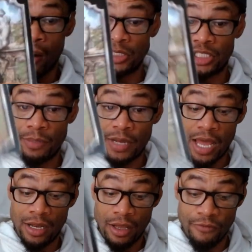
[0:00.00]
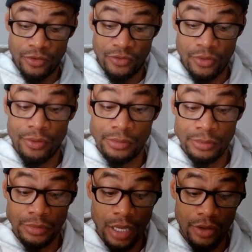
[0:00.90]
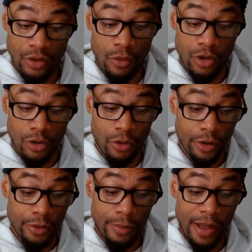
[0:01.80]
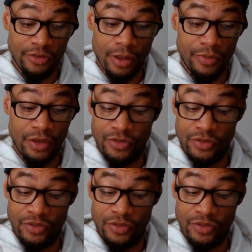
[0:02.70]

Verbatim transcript: Gemini lovers uh, going to court about something.